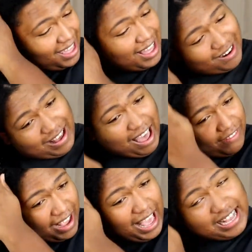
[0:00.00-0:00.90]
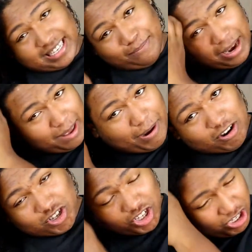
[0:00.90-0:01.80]
I don't have like 18 million
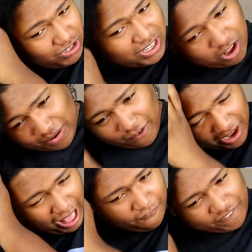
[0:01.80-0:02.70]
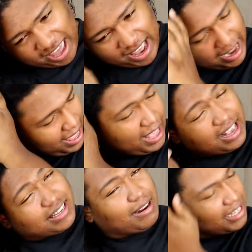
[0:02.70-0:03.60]
pairs of shoes to go with every outfit
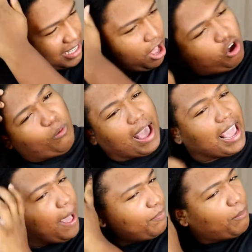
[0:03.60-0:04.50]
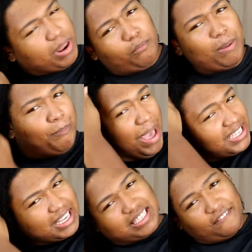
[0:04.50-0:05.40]
because that's not who I am. But it'll be
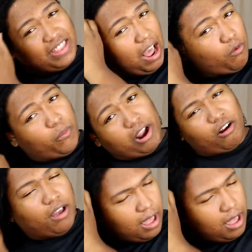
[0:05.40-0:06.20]
basic stuff that I will wear,